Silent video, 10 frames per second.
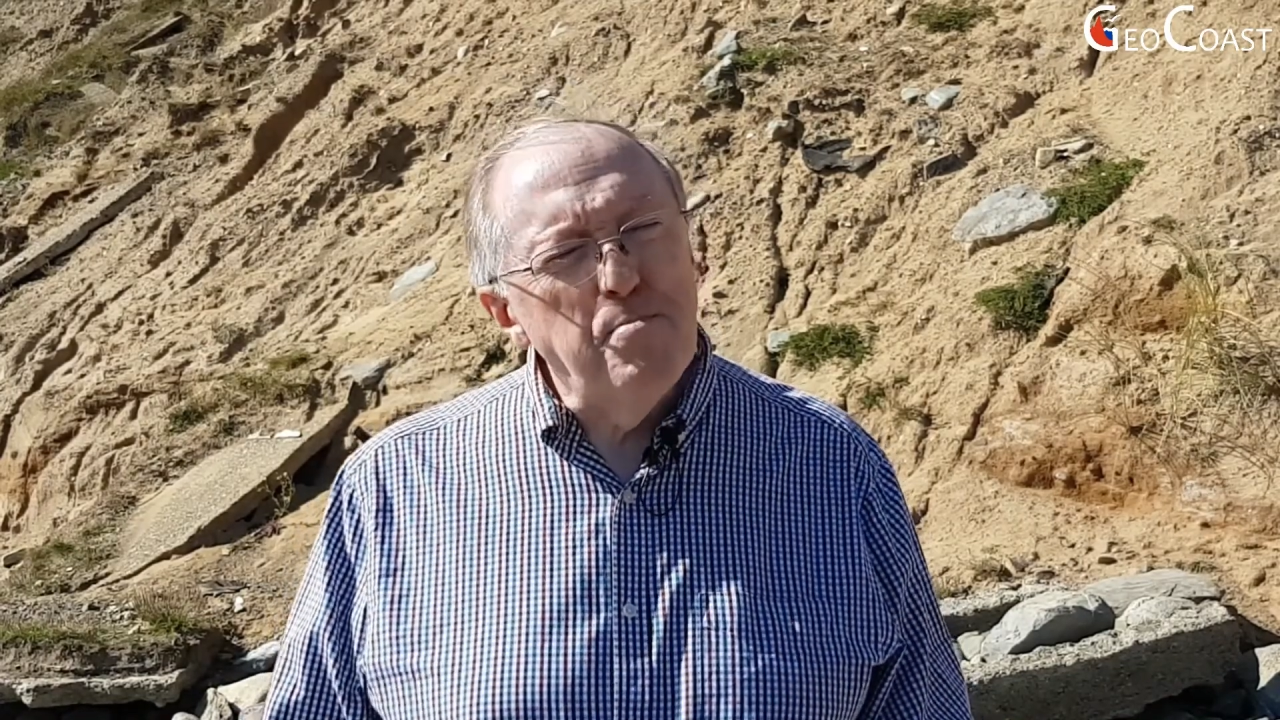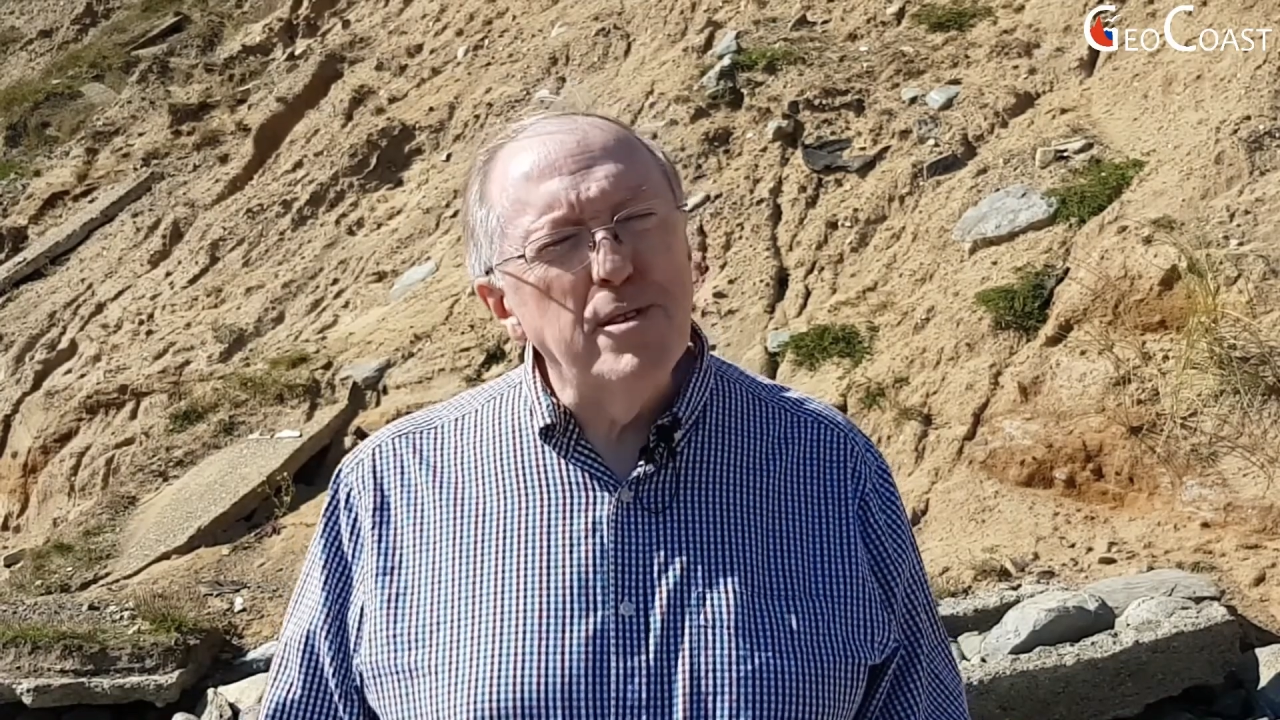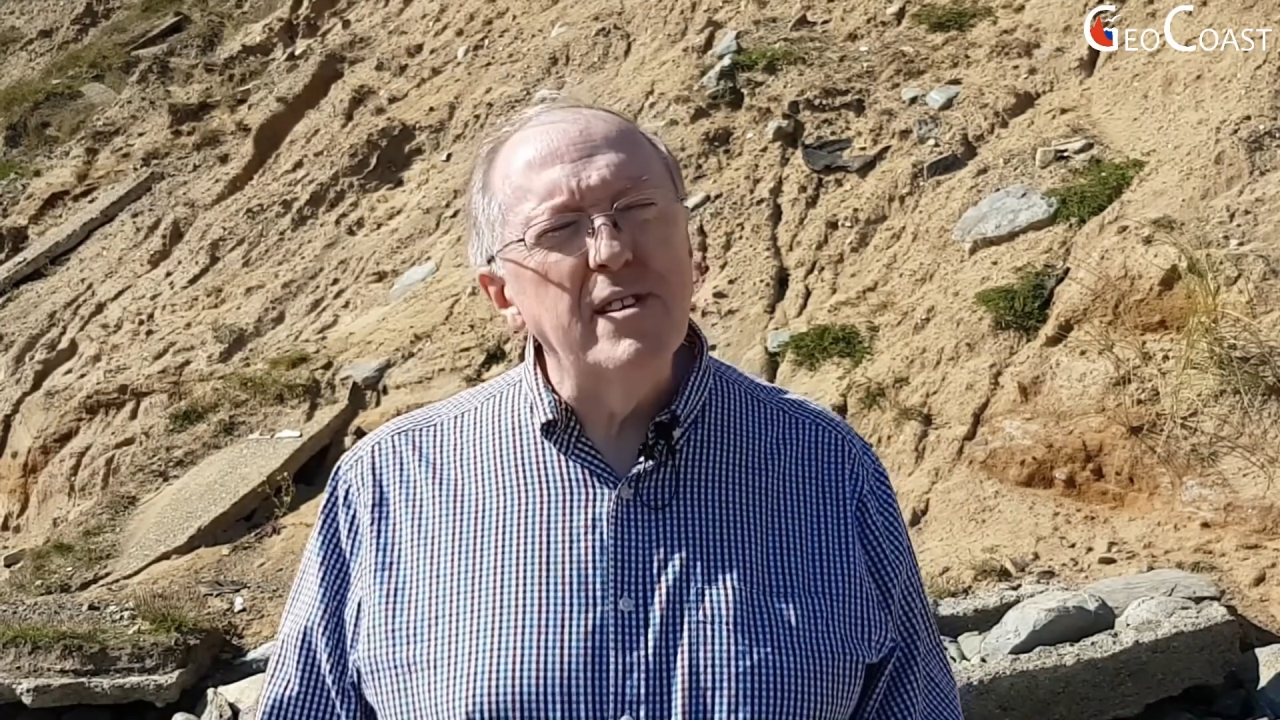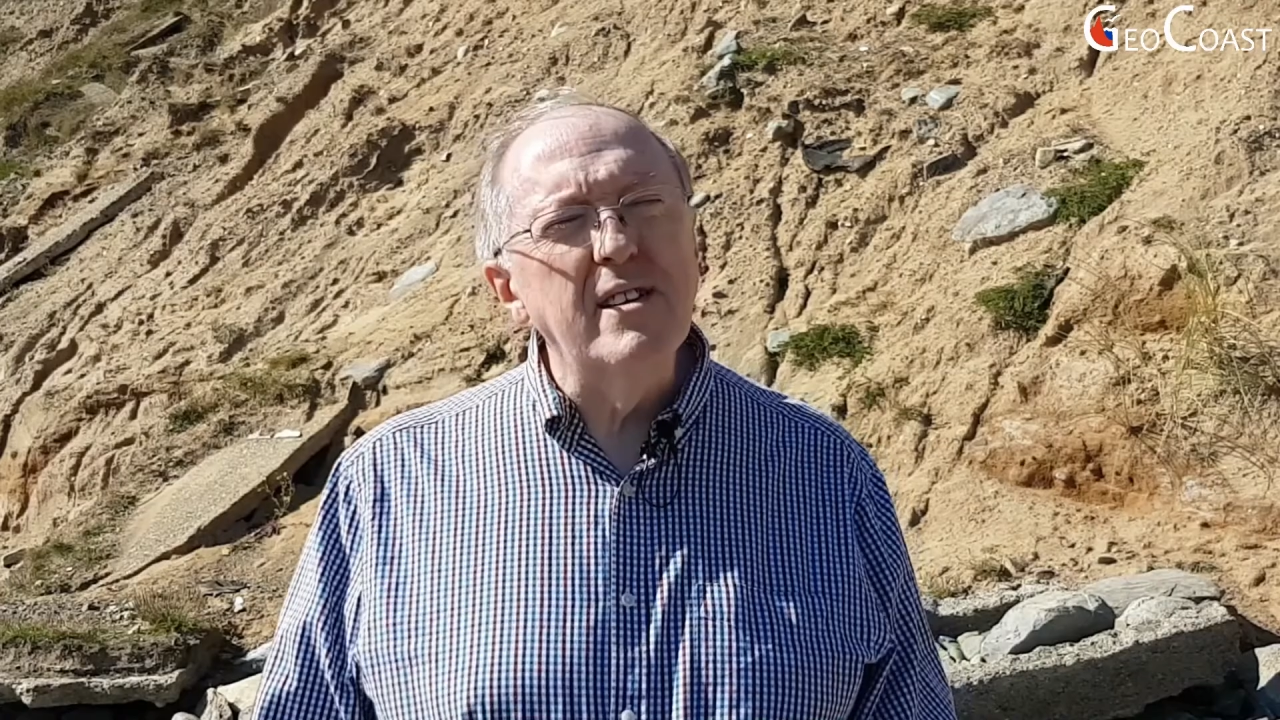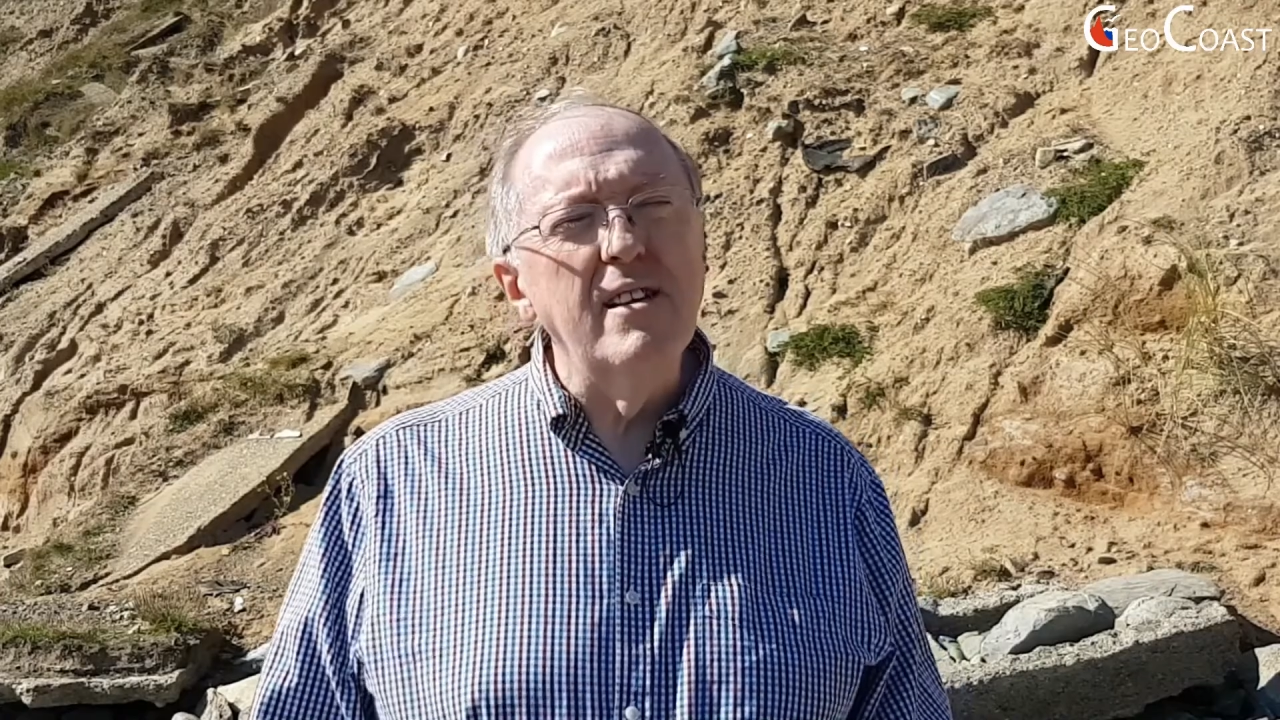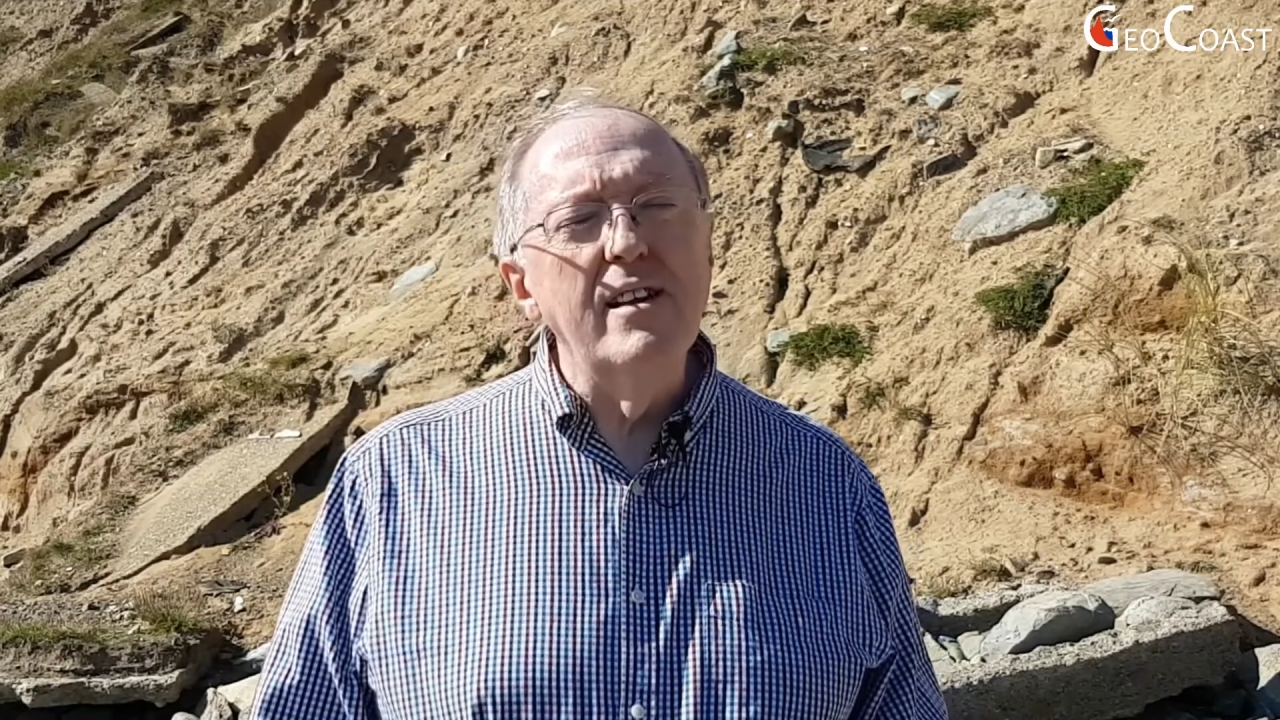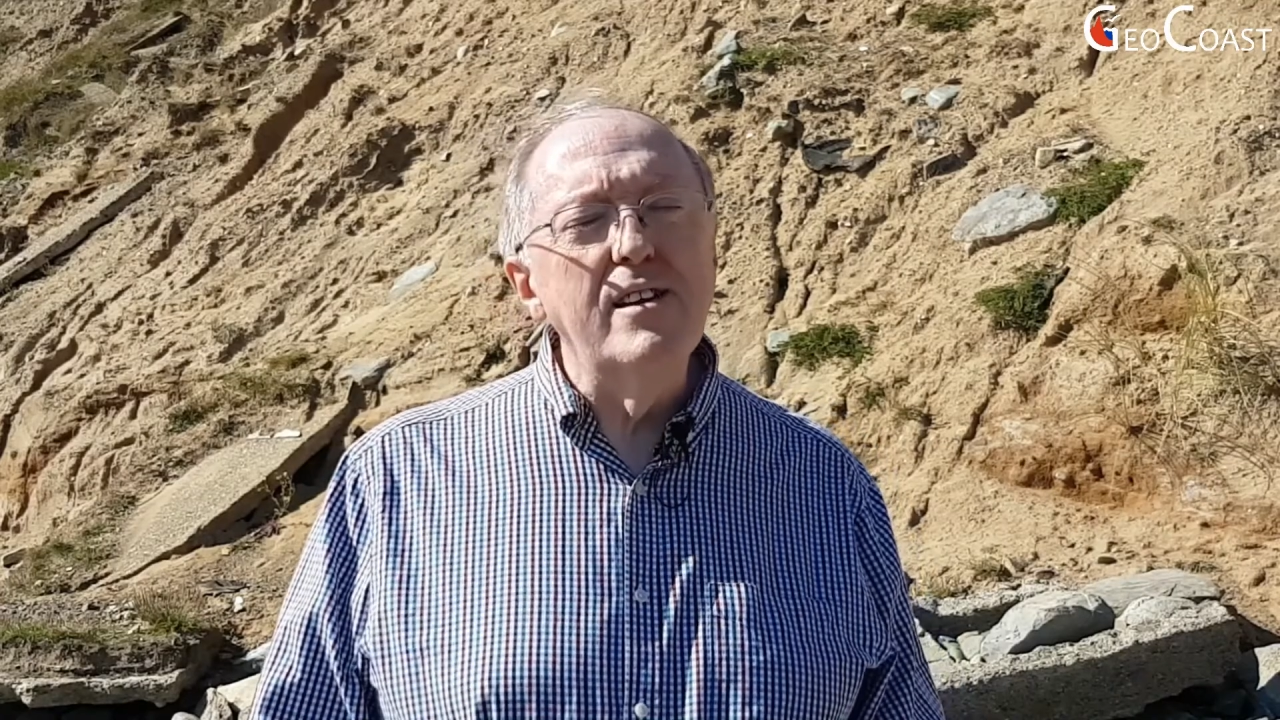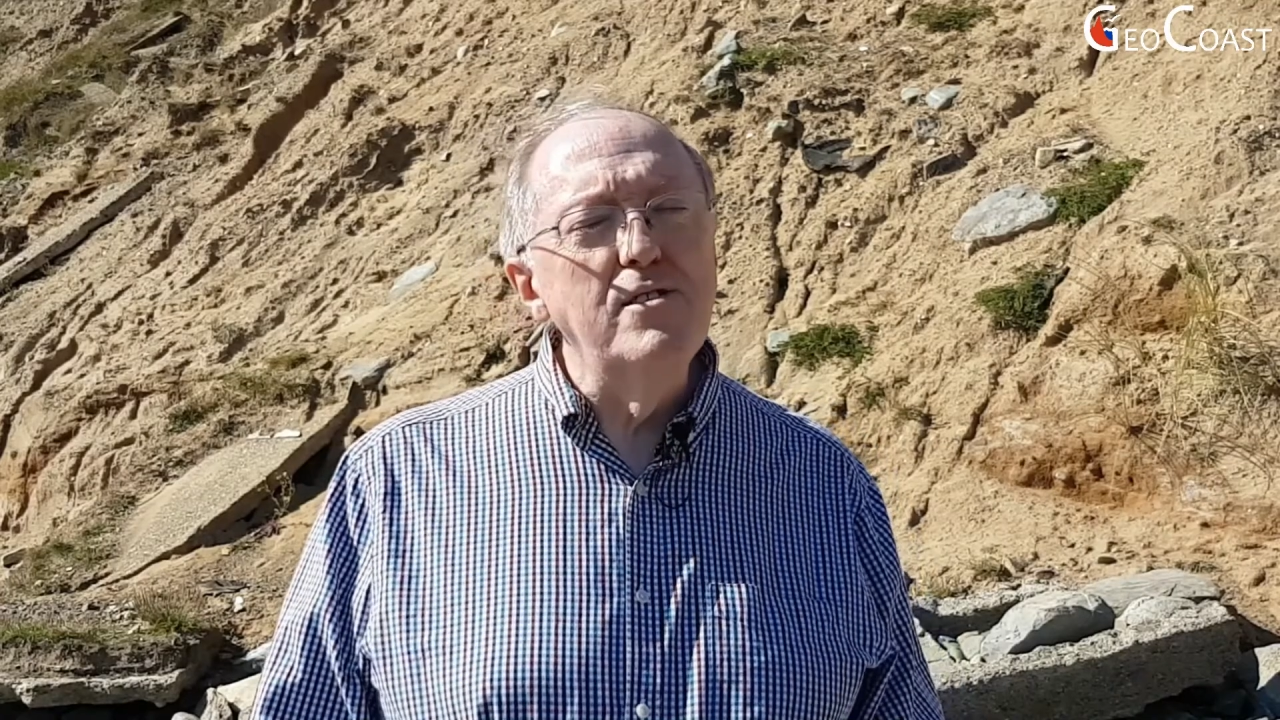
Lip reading: particularly